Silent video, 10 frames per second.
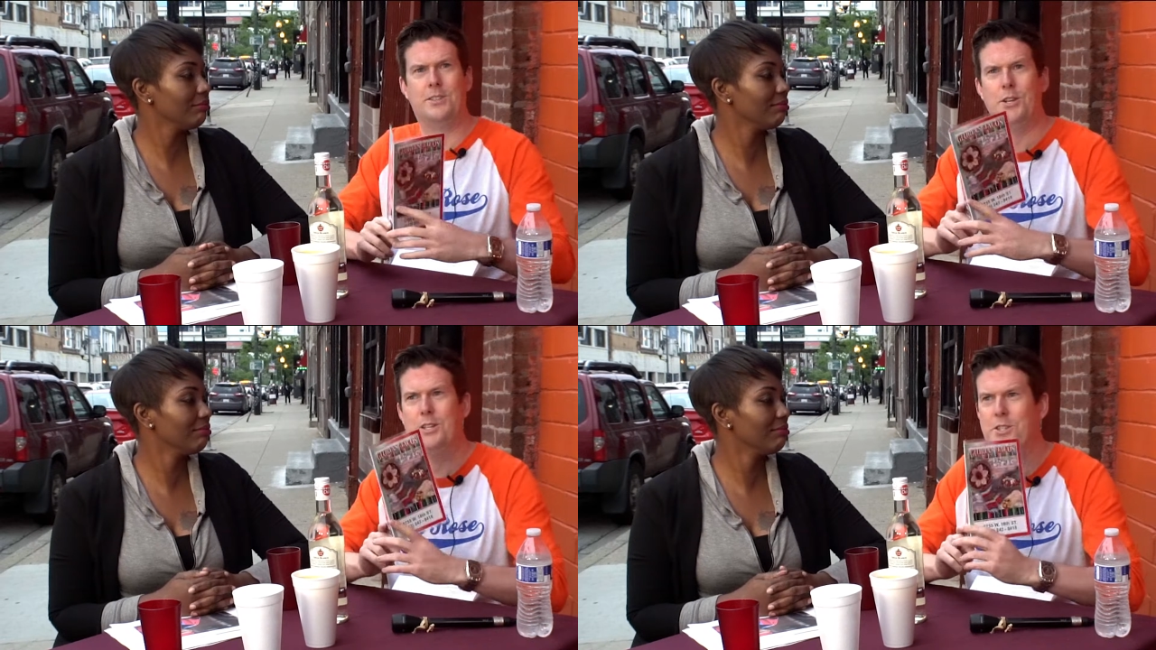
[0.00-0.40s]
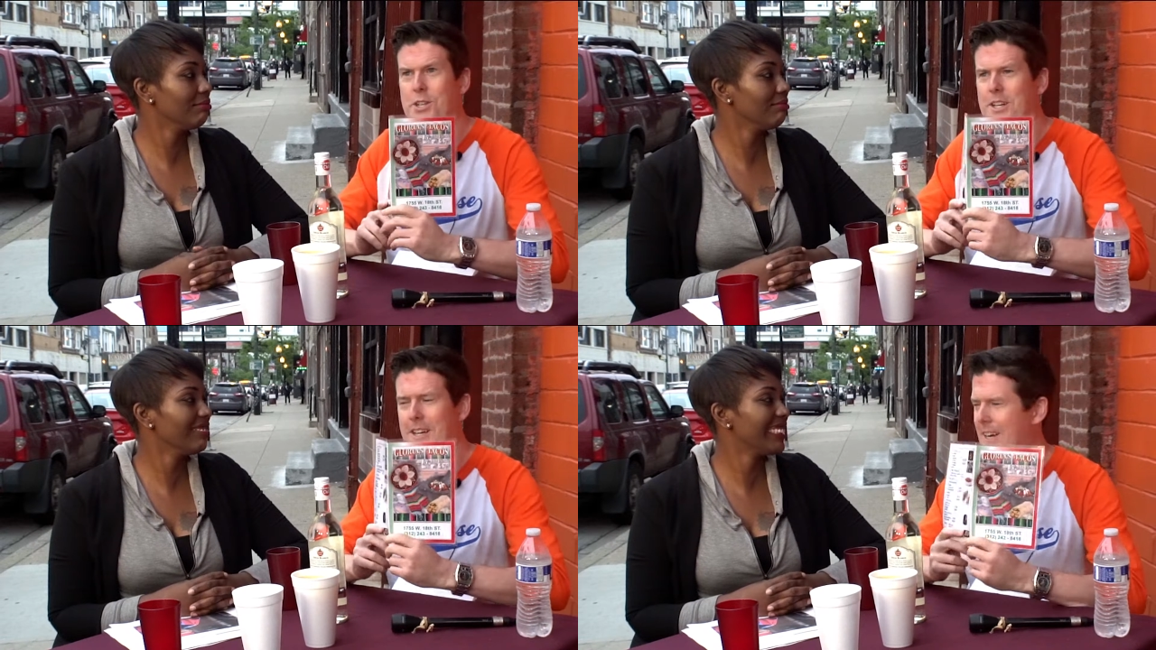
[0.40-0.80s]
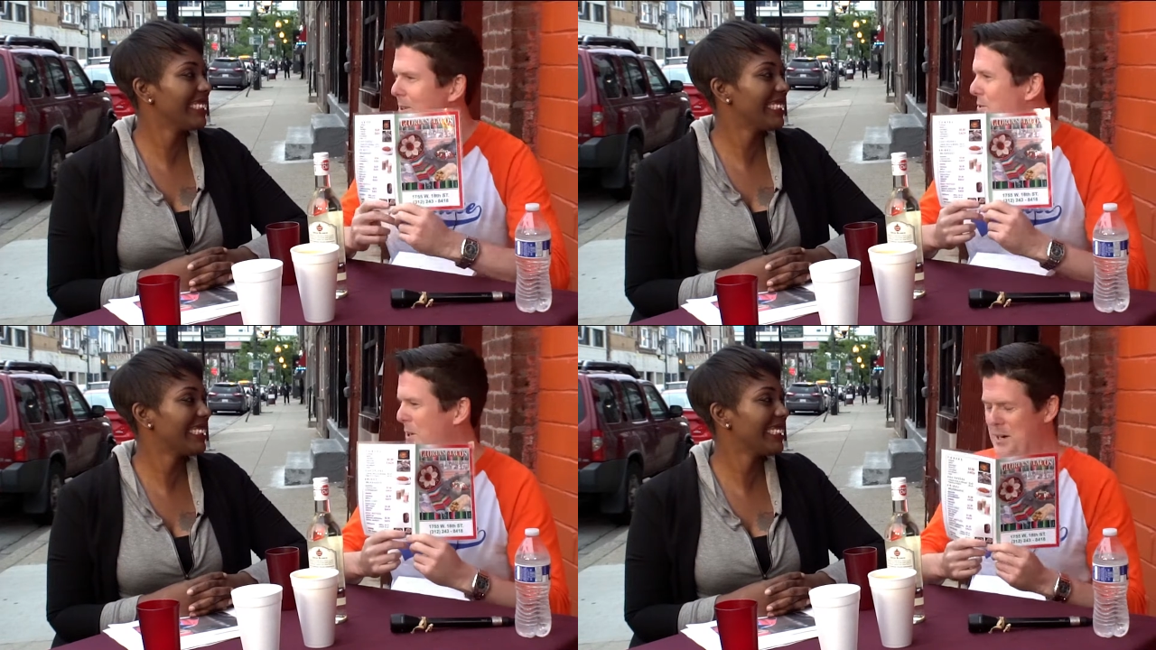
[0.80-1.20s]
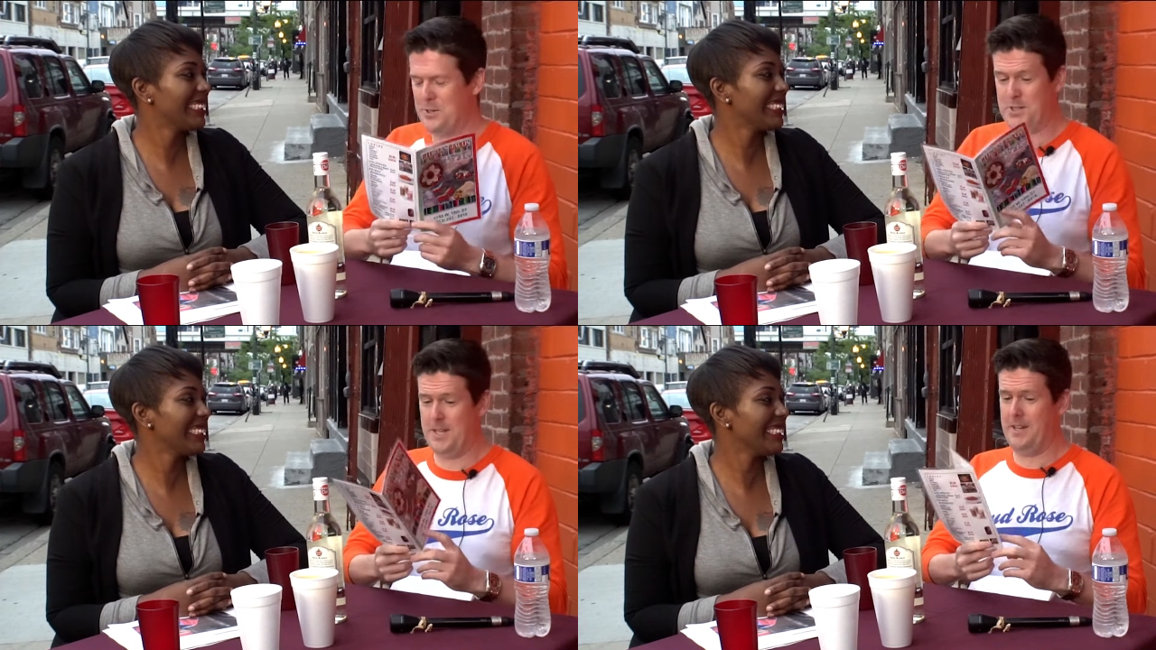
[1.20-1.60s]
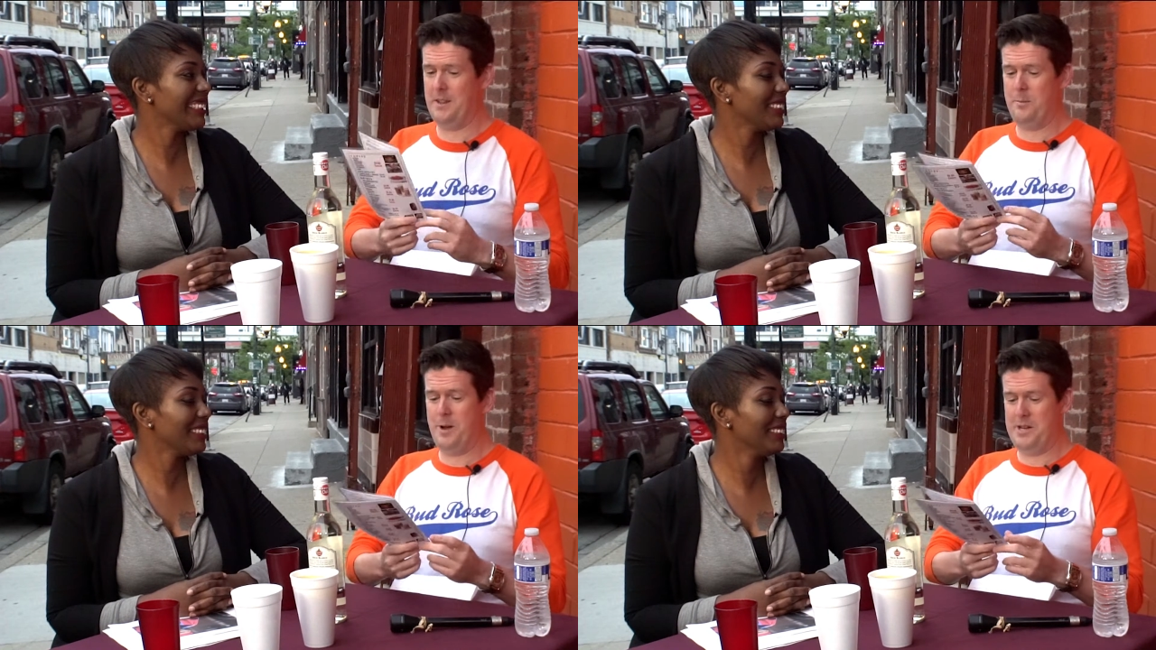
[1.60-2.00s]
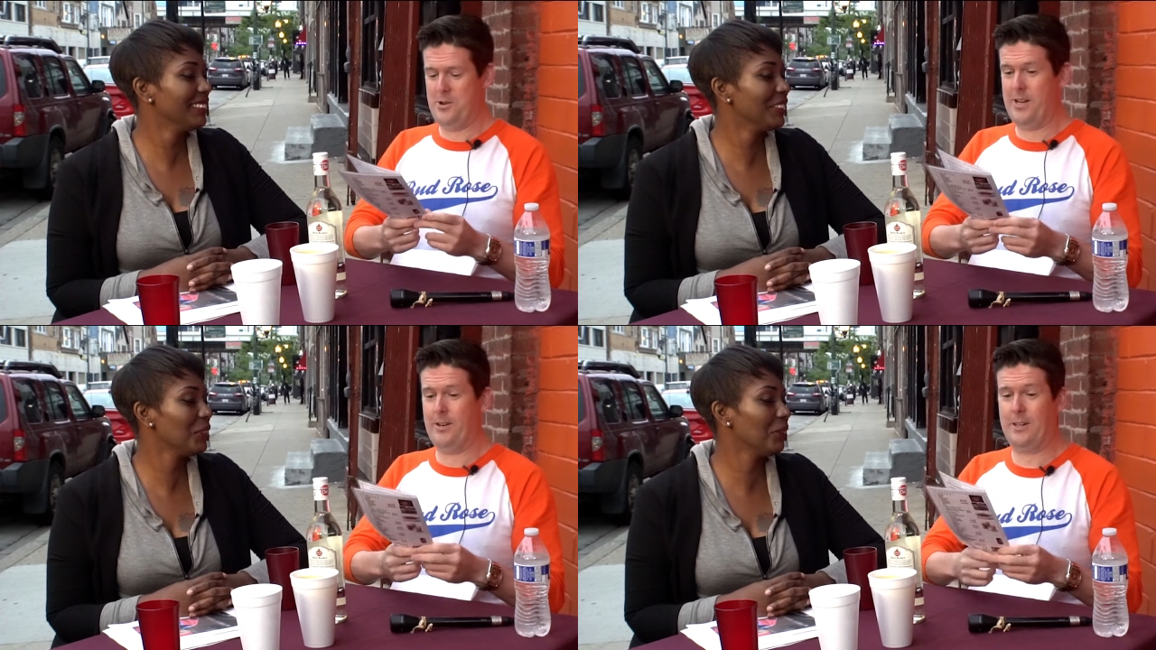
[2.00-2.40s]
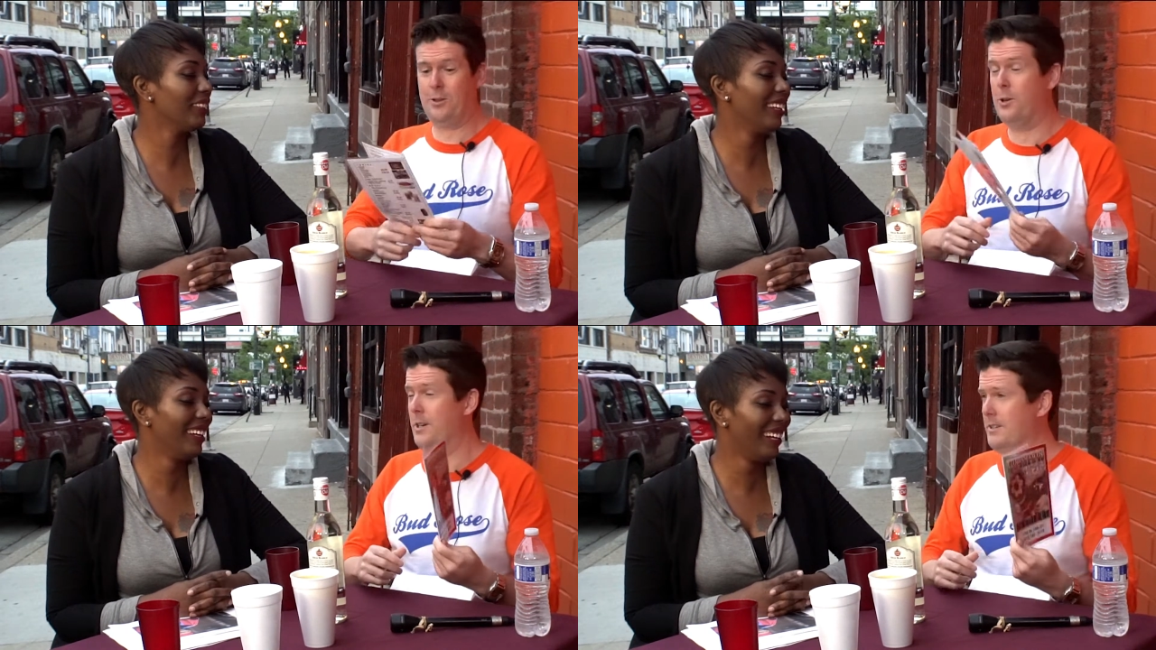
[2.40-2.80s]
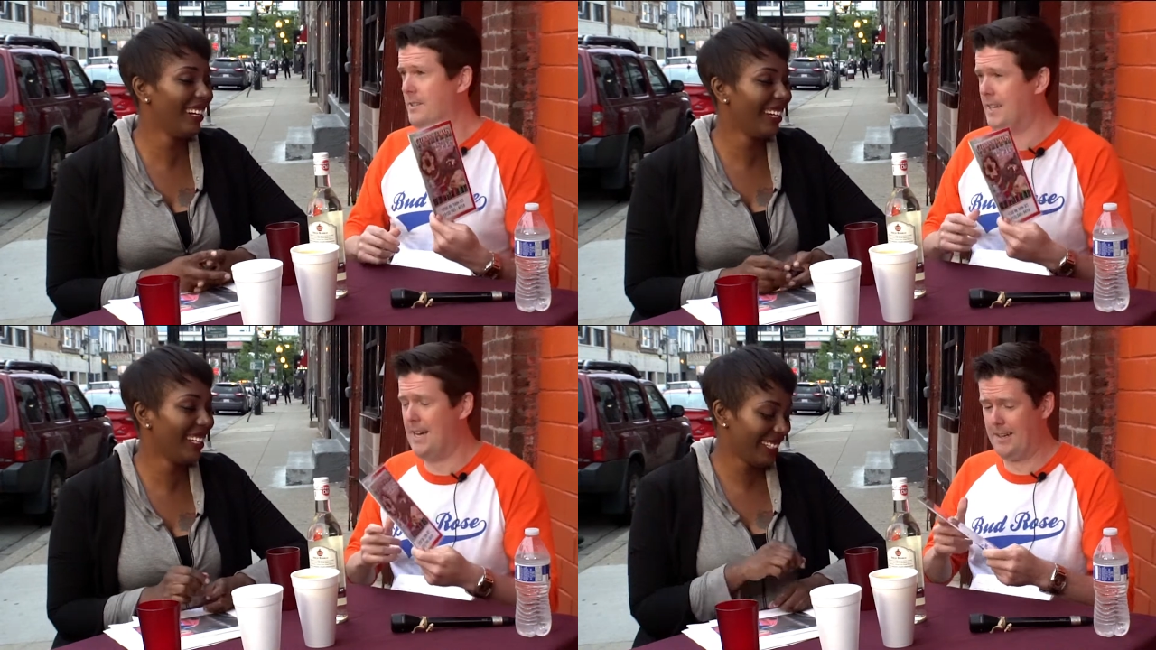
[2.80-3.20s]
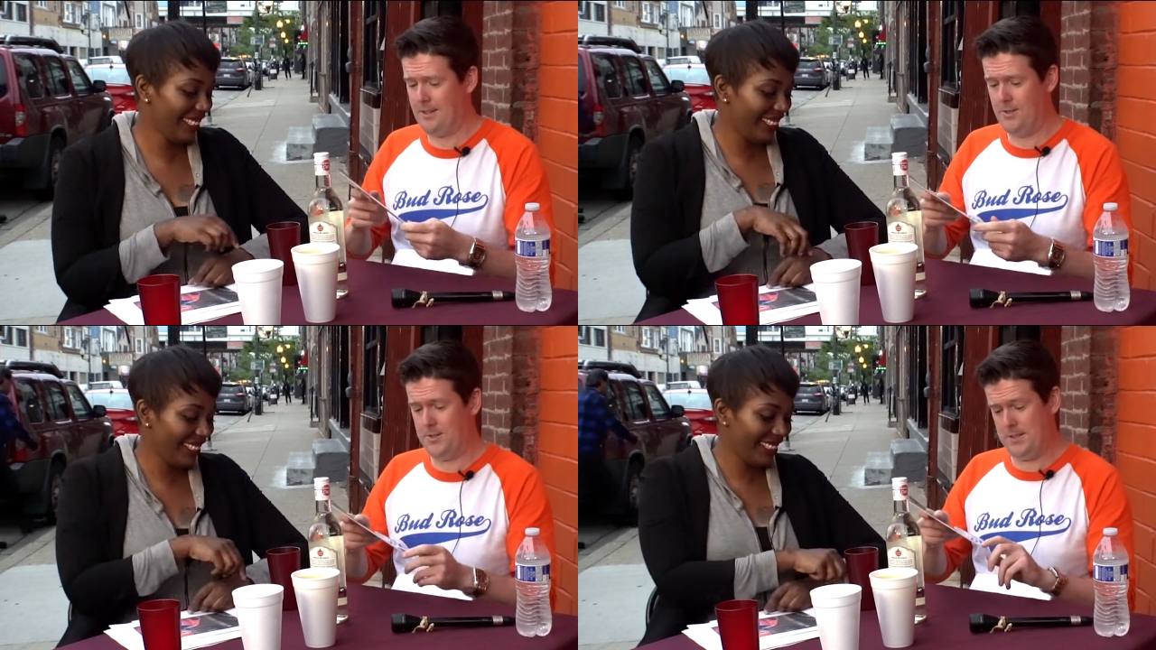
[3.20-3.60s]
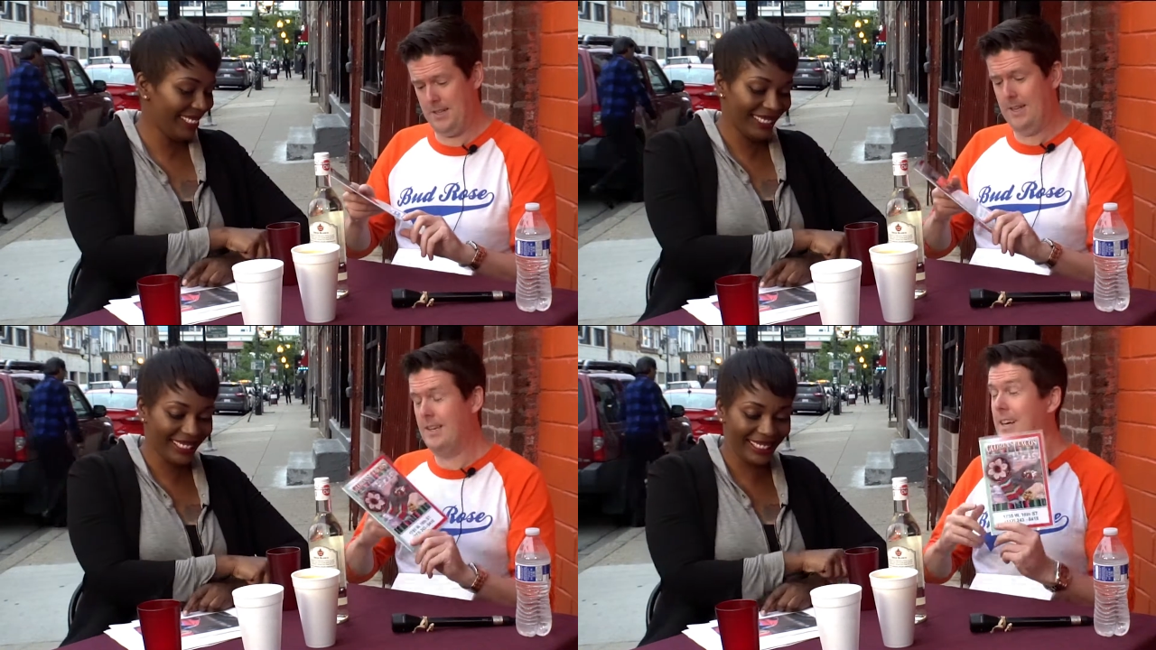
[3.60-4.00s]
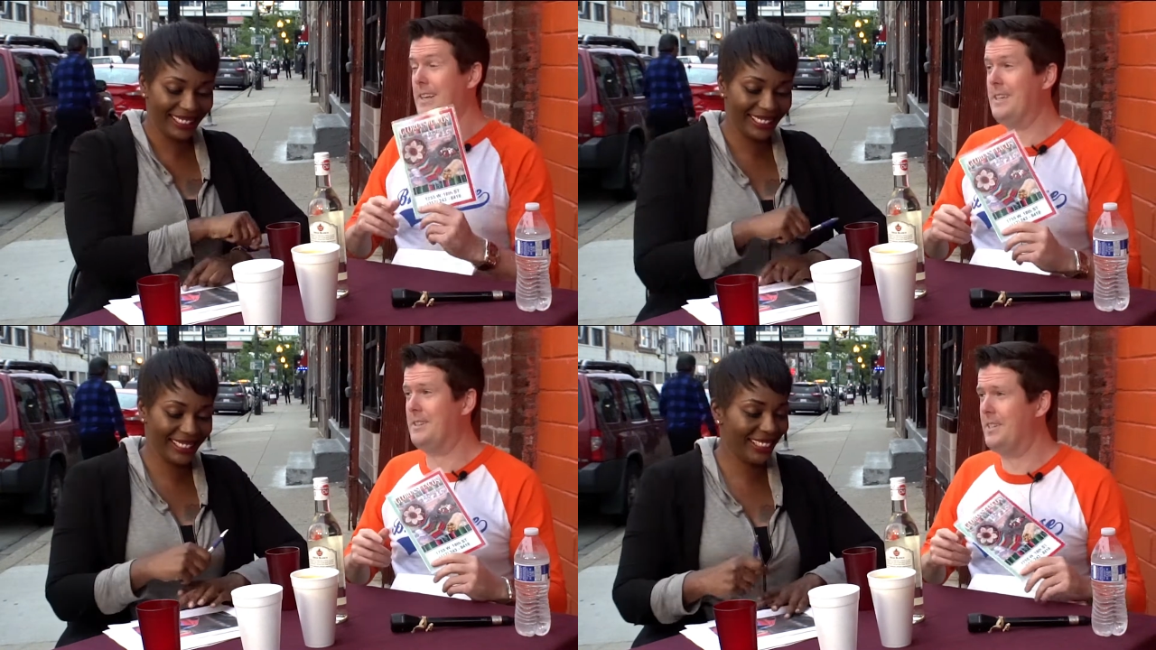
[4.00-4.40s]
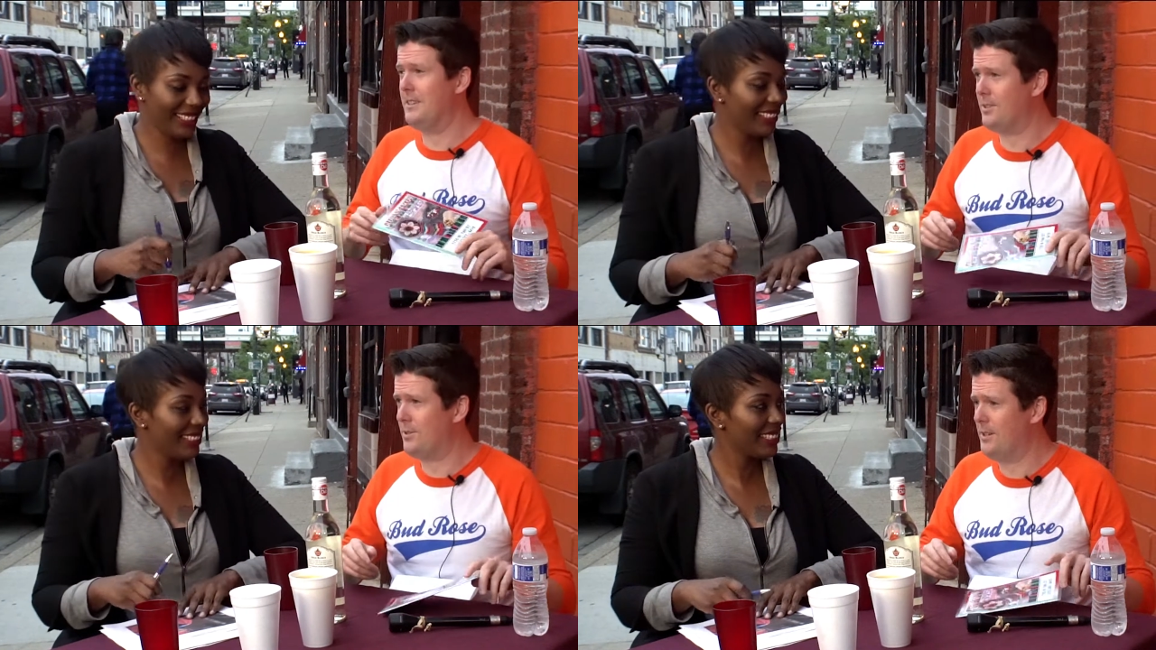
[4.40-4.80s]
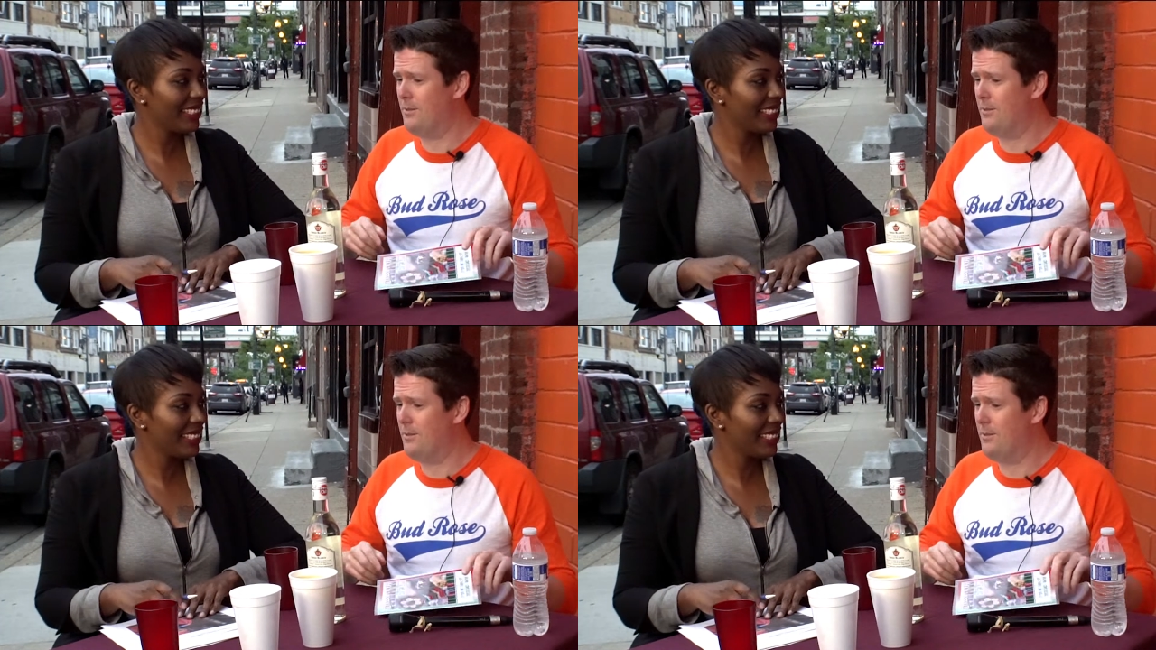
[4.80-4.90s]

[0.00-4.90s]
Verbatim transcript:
Speaker 1: Good in Chicago. Sorry, I was studying the menu here at Gloria's Tacos on 18th Street